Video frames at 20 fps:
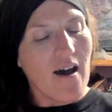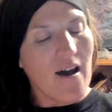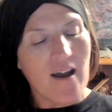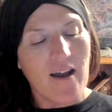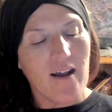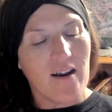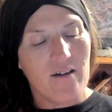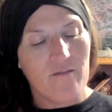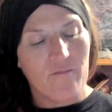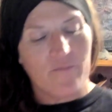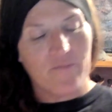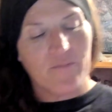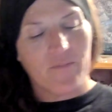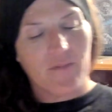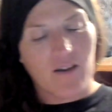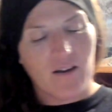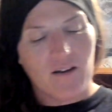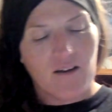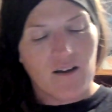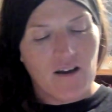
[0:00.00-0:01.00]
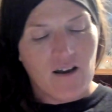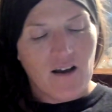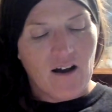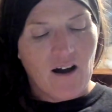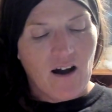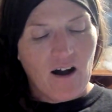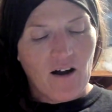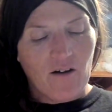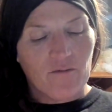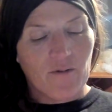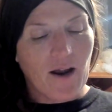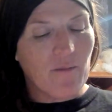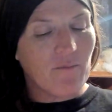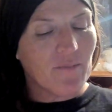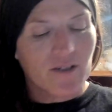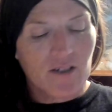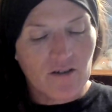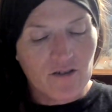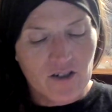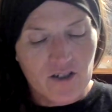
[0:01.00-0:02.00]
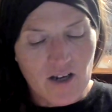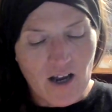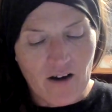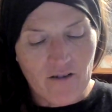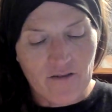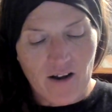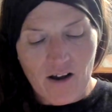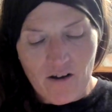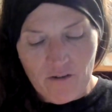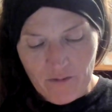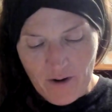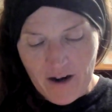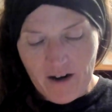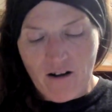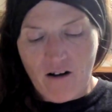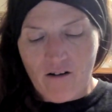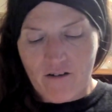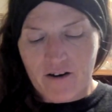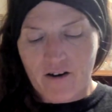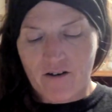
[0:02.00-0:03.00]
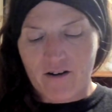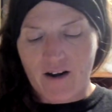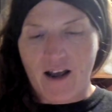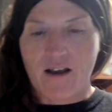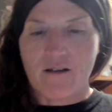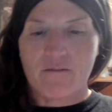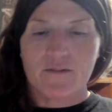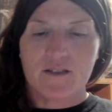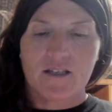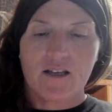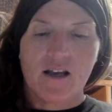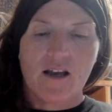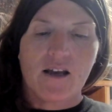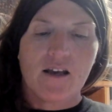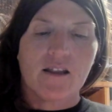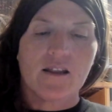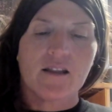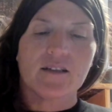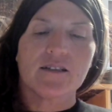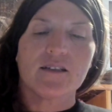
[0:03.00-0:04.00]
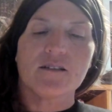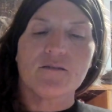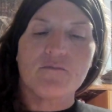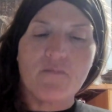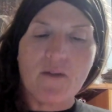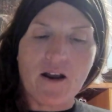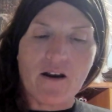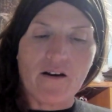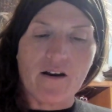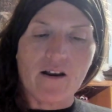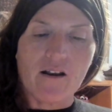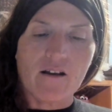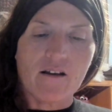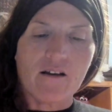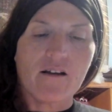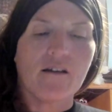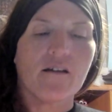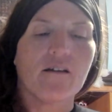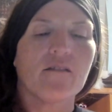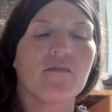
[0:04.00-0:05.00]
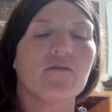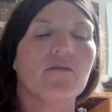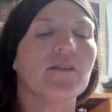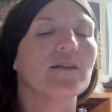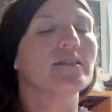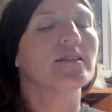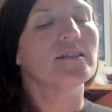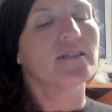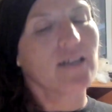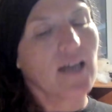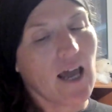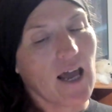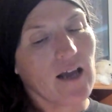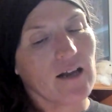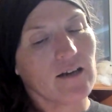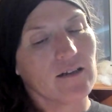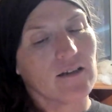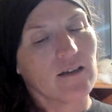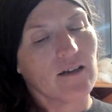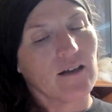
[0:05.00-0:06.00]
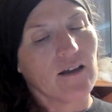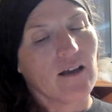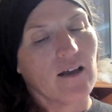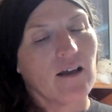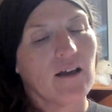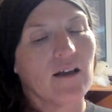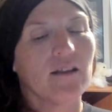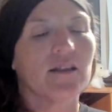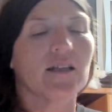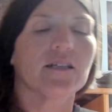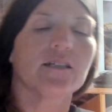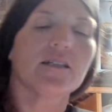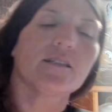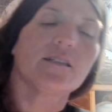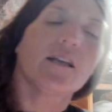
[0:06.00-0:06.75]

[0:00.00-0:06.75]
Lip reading: mine. All right, but don't shout. I'll write all your names. This is Mary. This is Kate. This is